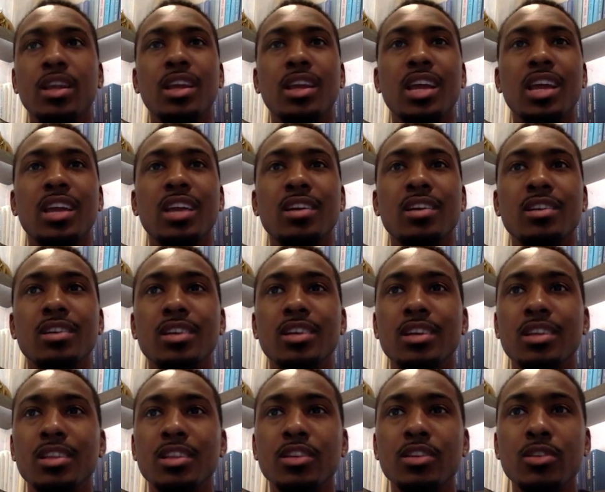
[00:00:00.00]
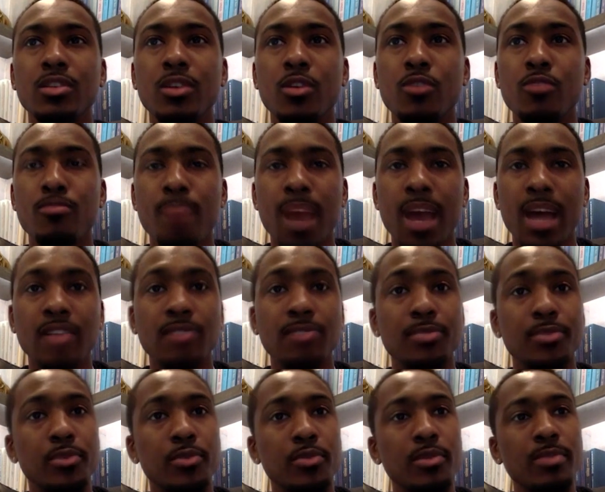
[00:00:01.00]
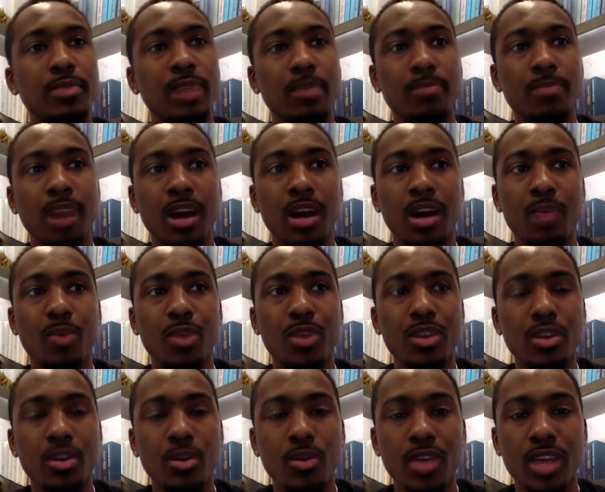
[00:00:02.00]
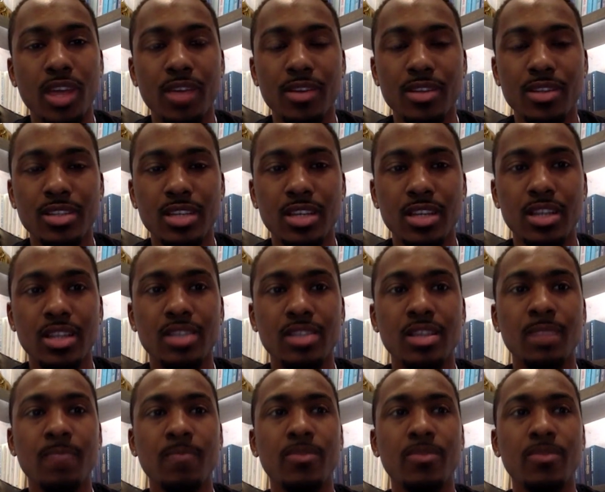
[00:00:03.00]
in a little old Malibu with my mom with no guarantees.